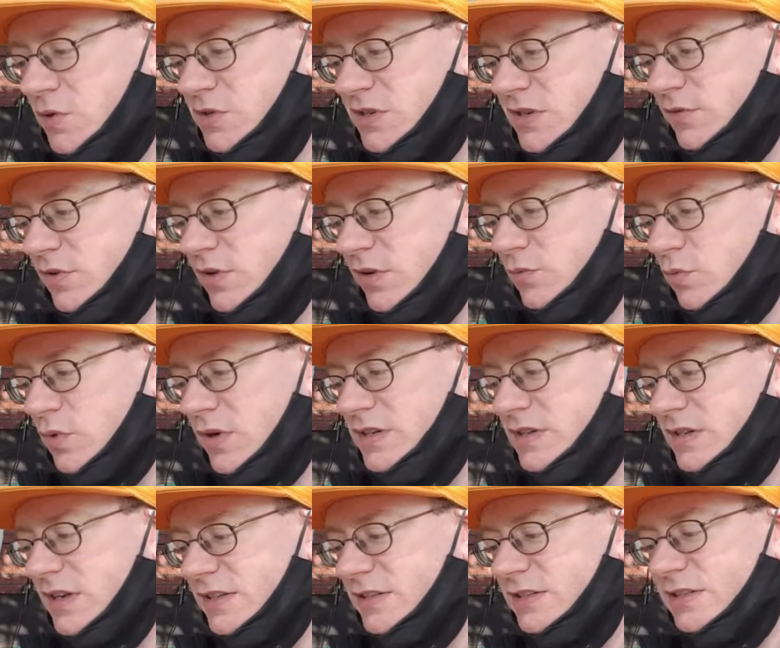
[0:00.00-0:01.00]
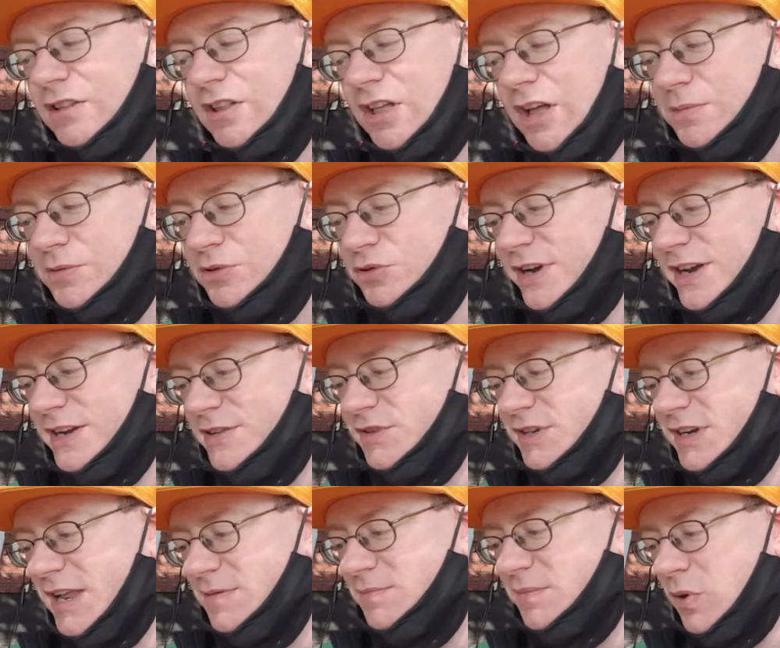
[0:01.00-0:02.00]
throws, evolve one Dusclops,
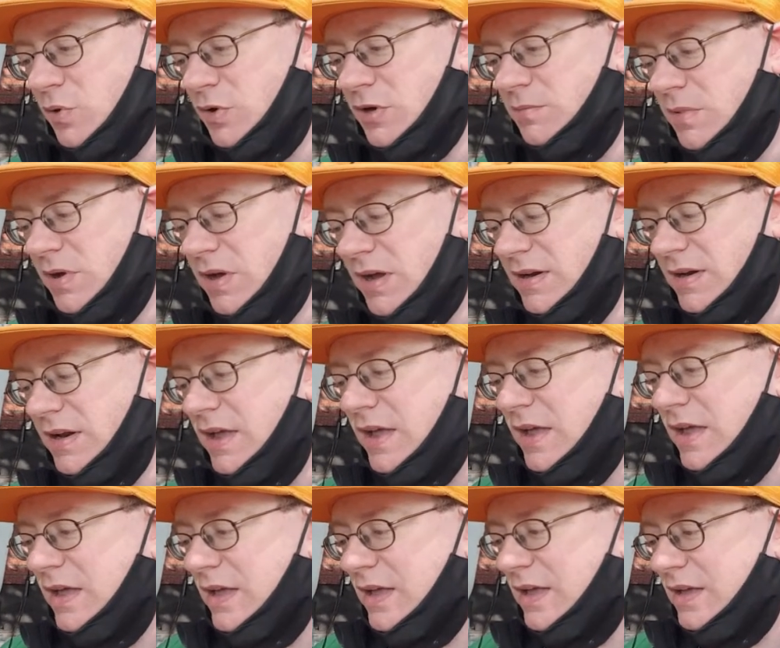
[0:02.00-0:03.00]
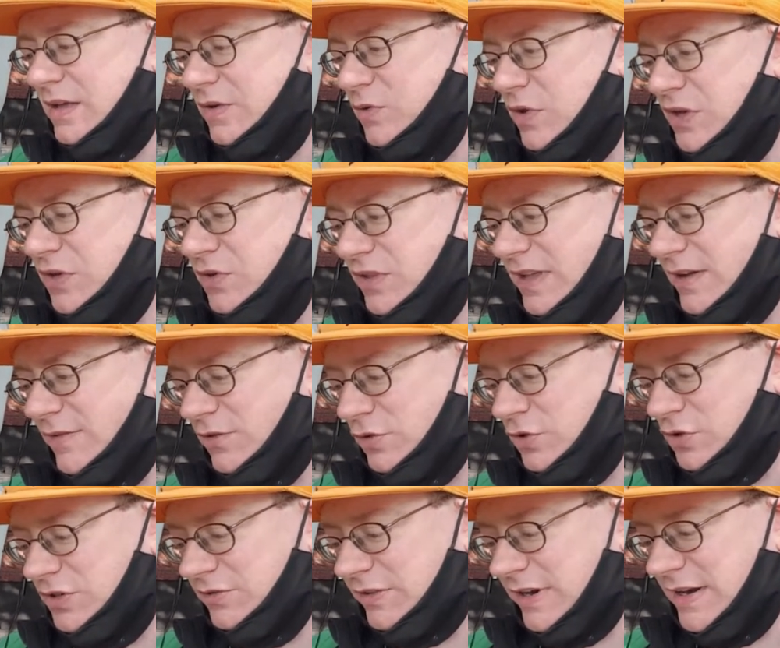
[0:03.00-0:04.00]
transfer 10 Pokemon. You can do the
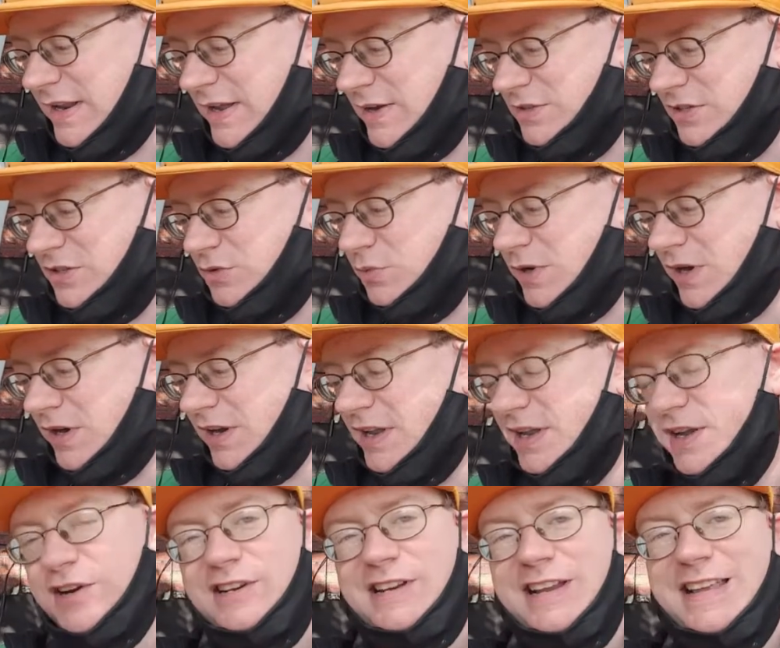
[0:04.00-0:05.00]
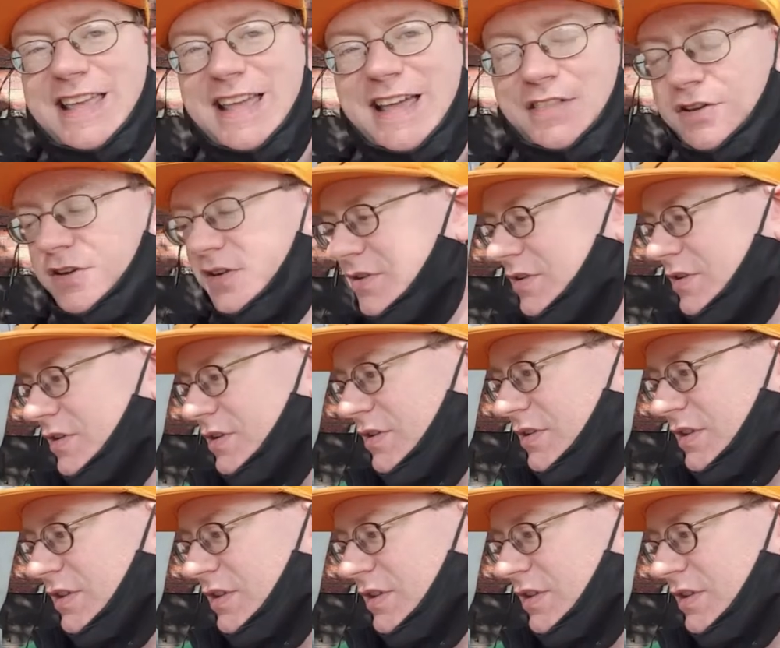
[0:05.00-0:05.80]
evolution right now since we are here together.